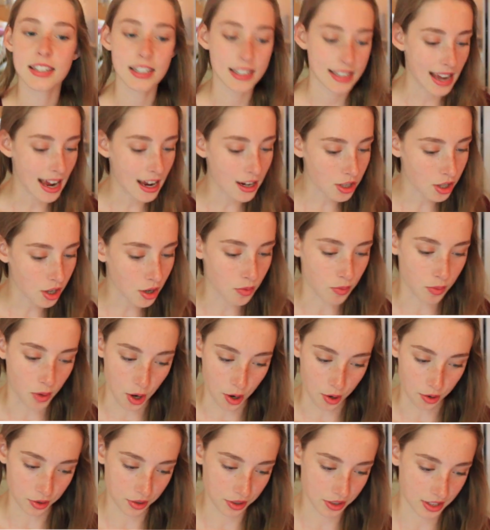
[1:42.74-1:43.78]
Natasha
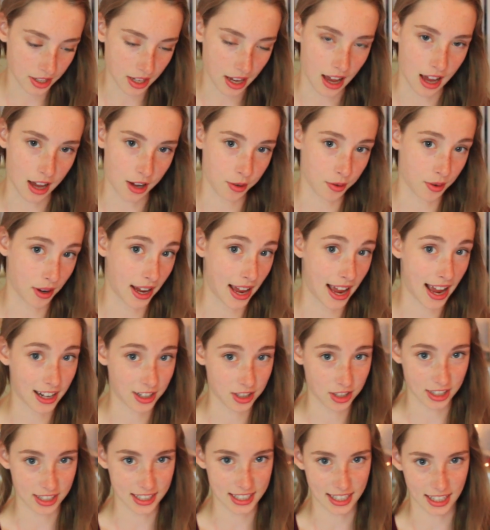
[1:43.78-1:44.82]
Rose, uh, who I
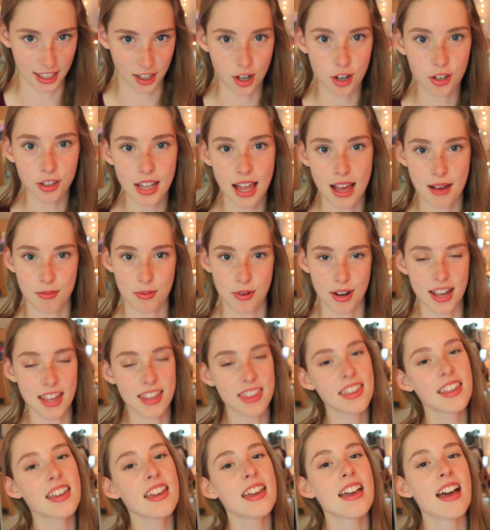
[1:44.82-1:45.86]
actually did a collab with,
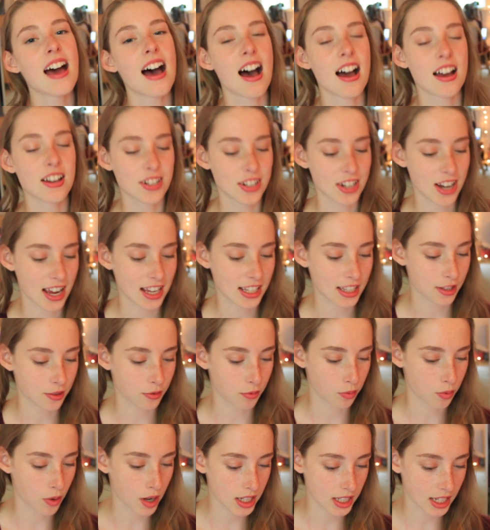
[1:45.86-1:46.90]
uh, she asks,
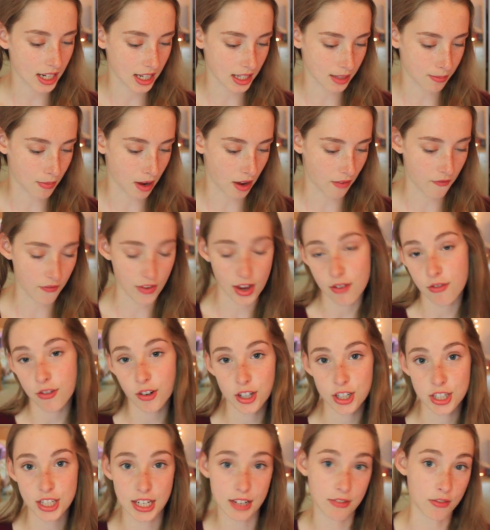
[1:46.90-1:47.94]
what is my
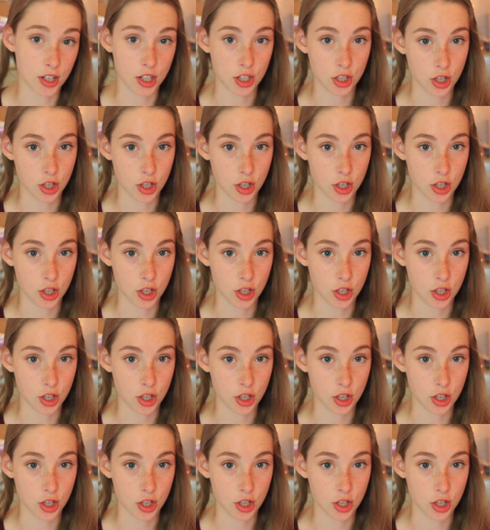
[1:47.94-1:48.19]
favorite TV